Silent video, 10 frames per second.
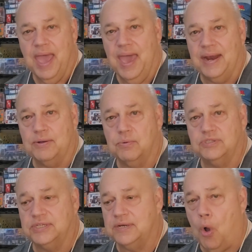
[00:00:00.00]
and it
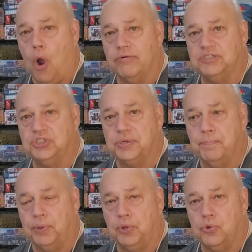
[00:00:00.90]
was in orange
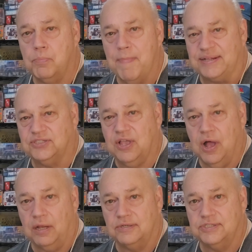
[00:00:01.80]
and blue Mets
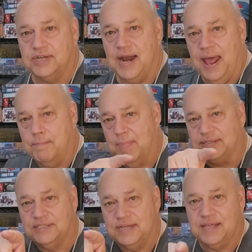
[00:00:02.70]
colors, and it had
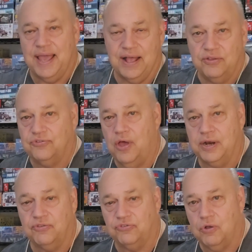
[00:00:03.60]
Mets decals
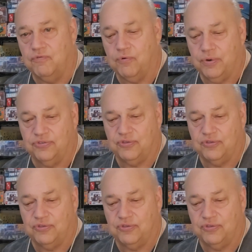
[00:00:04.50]
on it and so forth.